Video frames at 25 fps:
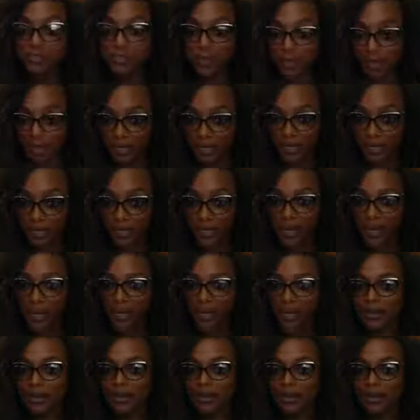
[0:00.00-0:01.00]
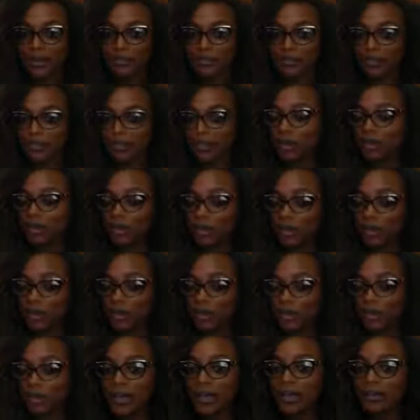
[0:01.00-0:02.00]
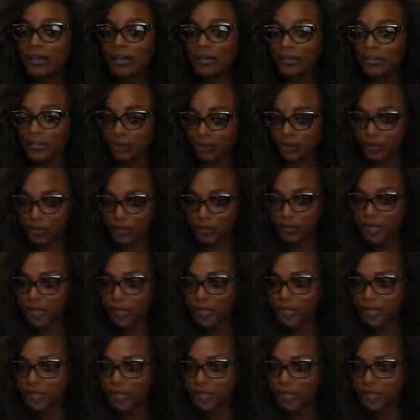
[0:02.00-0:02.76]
But, you know, he kind of felt it,